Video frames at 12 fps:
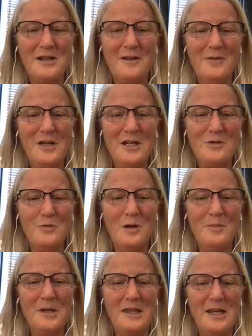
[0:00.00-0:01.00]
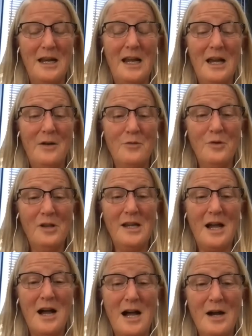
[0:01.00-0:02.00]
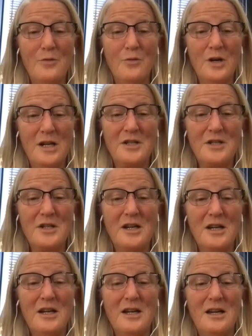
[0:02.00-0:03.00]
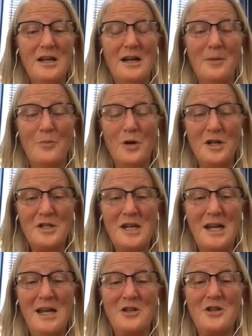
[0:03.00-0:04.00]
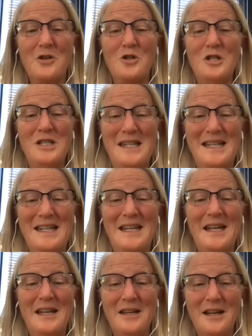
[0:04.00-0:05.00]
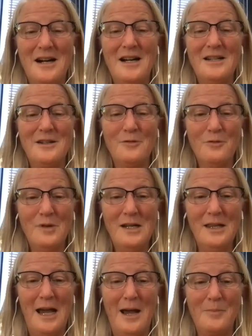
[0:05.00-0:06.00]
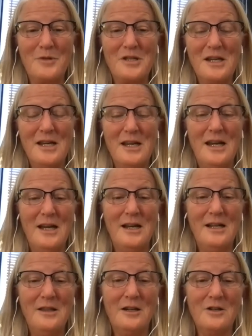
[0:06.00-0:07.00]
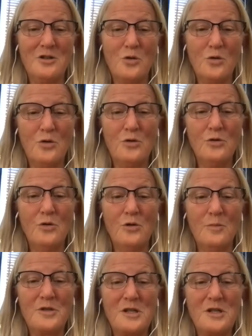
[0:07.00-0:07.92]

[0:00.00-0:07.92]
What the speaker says: of these women that had really high risk breast cancer did not relapse. And in the control group,